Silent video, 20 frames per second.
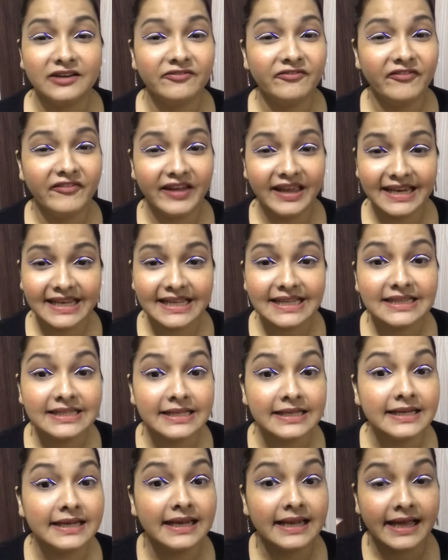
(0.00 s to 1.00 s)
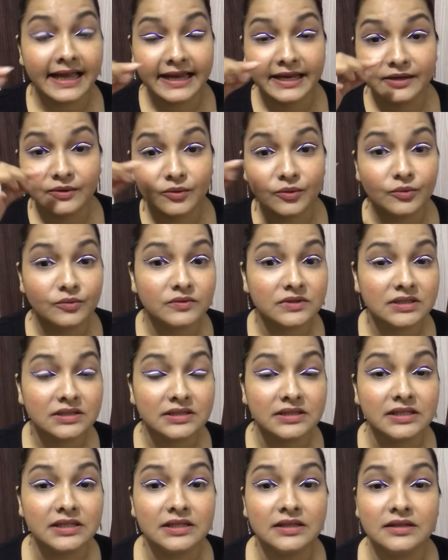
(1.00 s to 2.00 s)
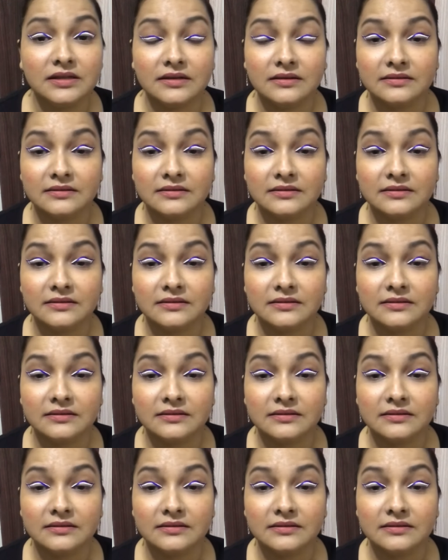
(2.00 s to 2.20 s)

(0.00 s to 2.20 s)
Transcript: a very thin line over the